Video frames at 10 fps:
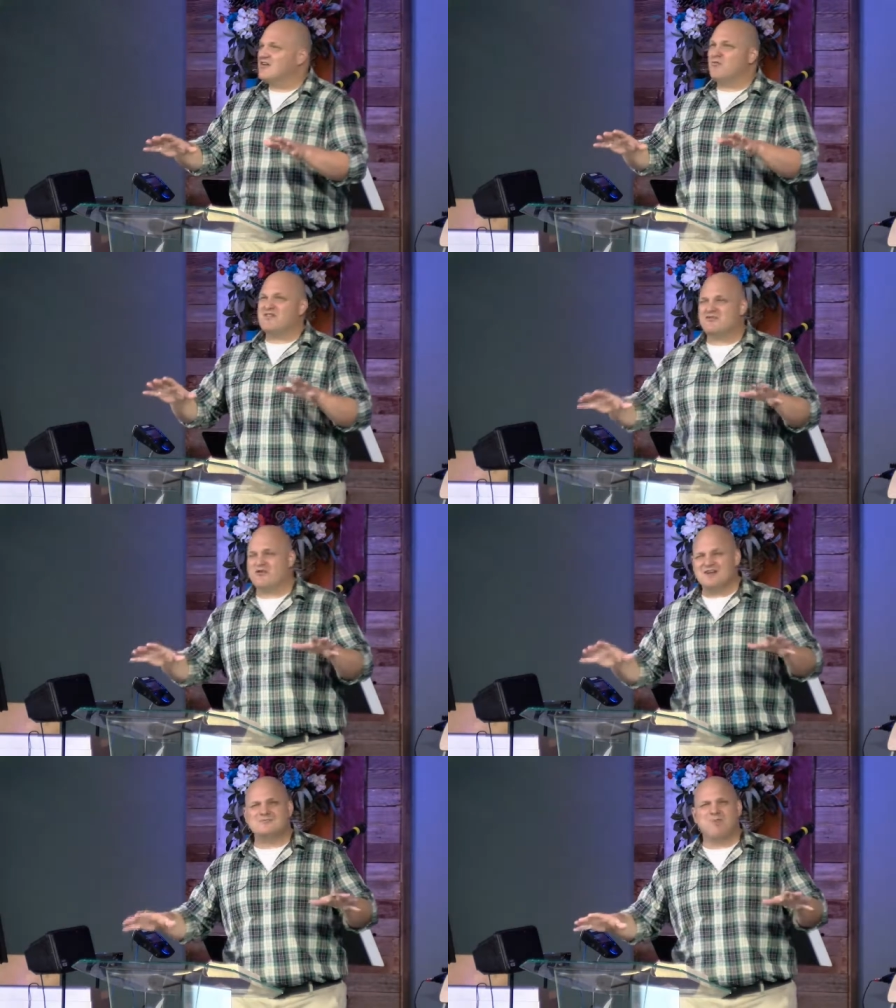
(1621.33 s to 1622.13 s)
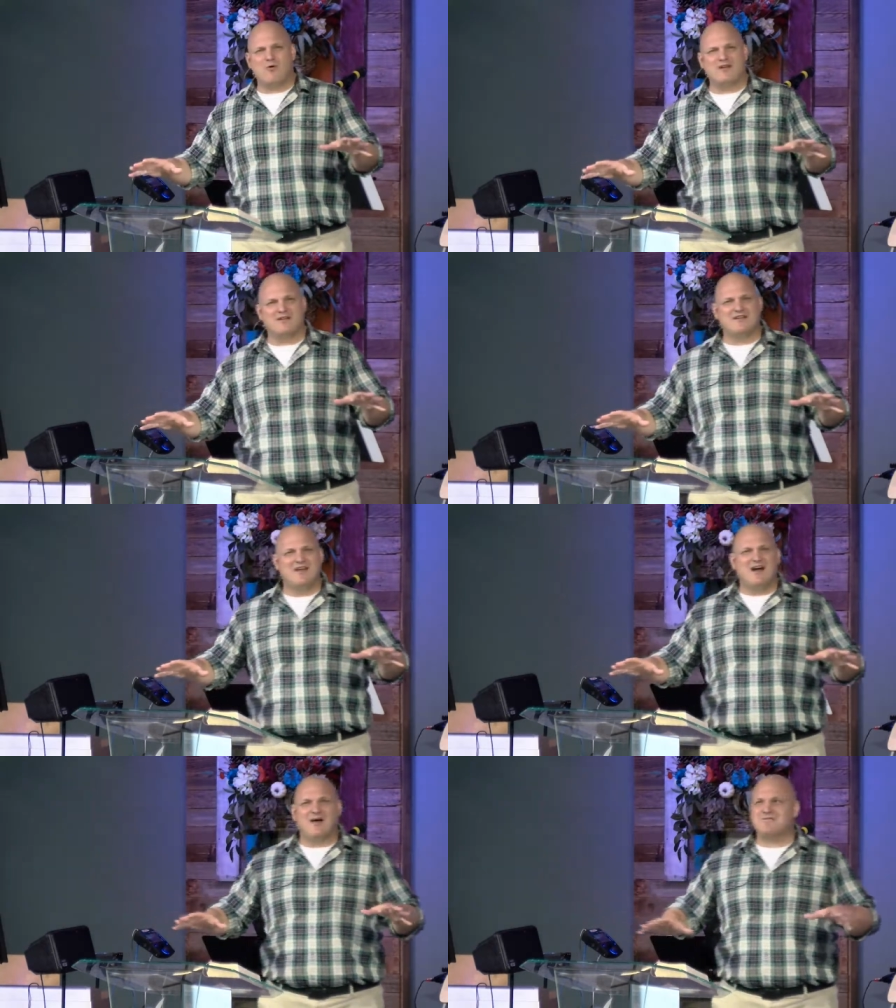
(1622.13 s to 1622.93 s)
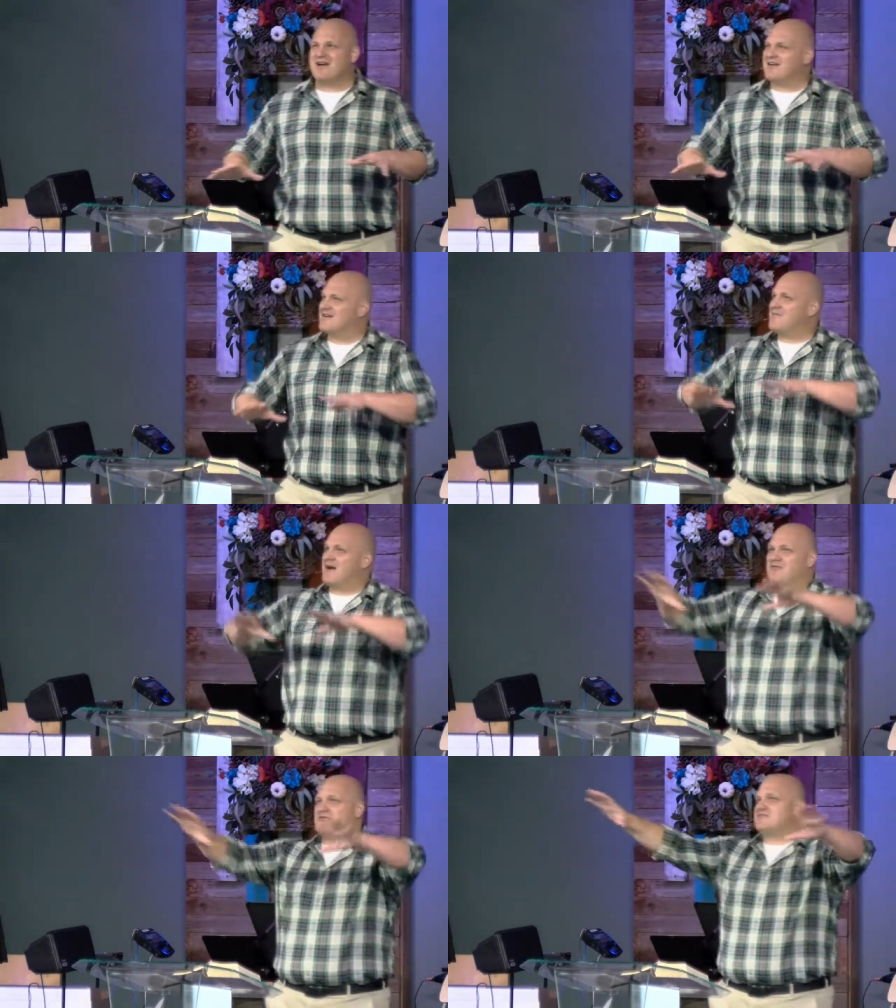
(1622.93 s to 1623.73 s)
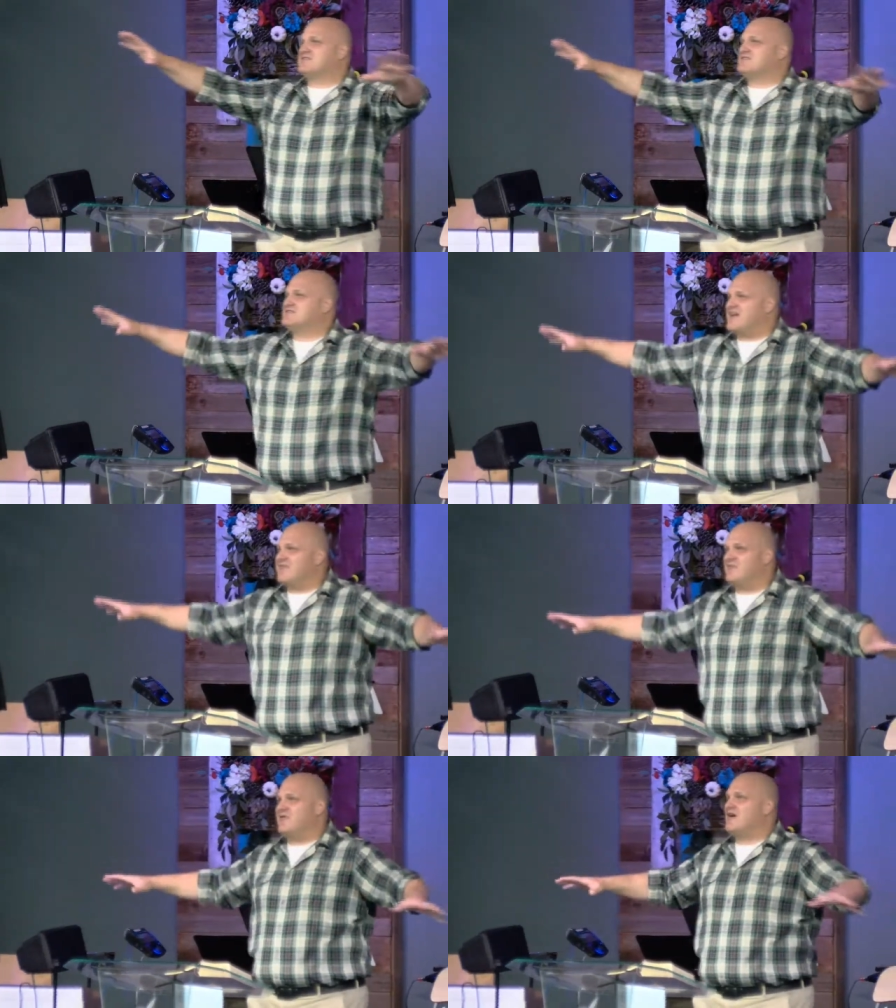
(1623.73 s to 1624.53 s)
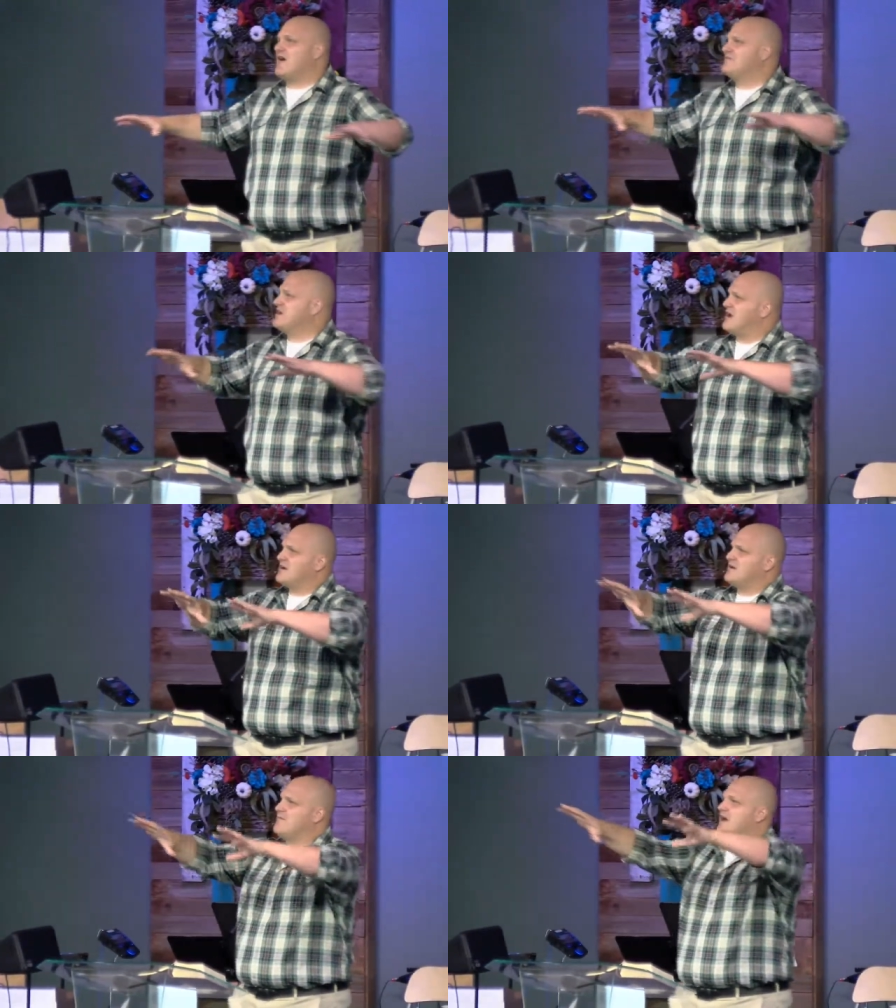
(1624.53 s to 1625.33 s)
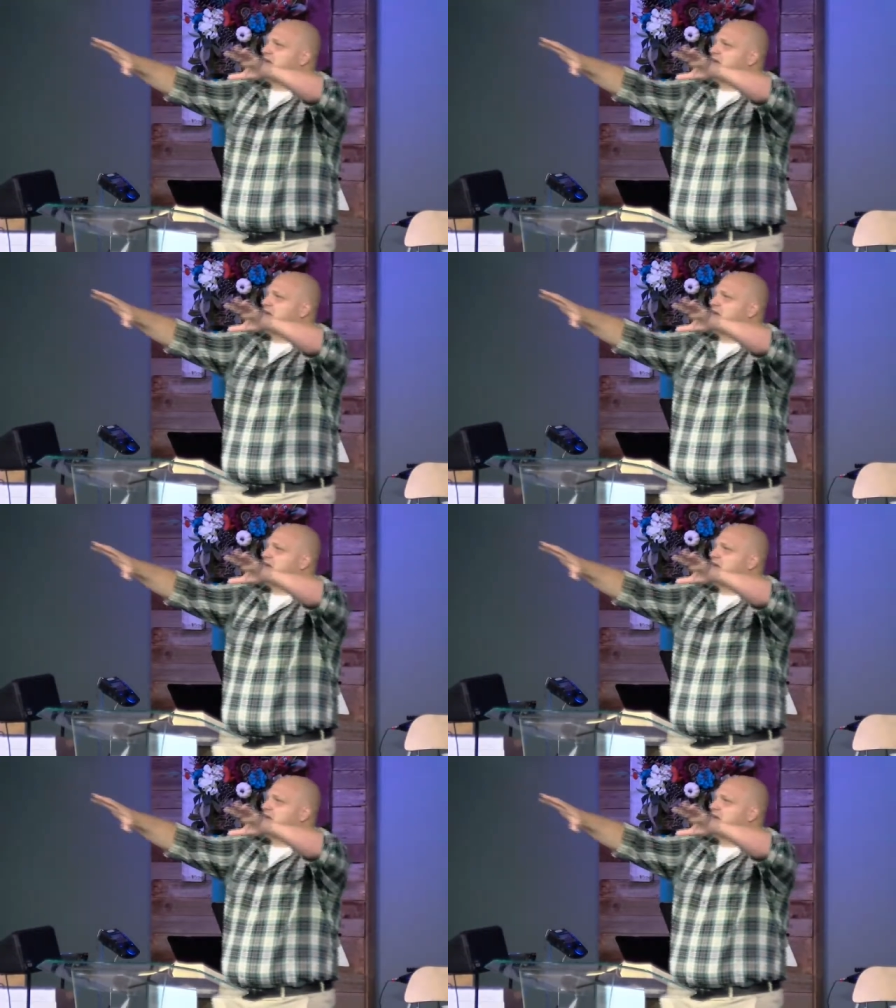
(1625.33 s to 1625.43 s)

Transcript: with Grace Point, I'm talking about Christians everywhere, I'm talking about